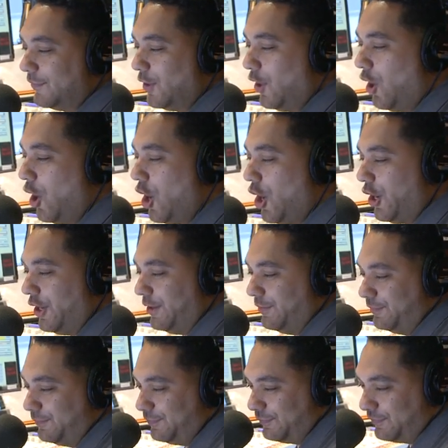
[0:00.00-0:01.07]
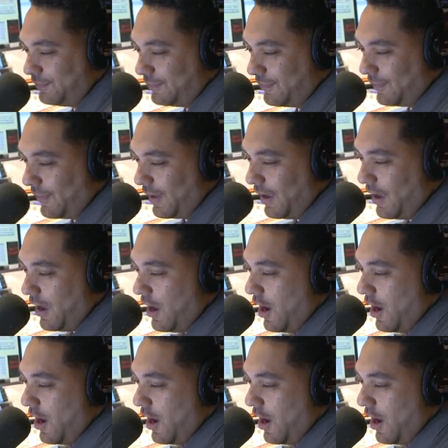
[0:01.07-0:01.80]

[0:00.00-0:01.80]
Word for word: Hood. My lord.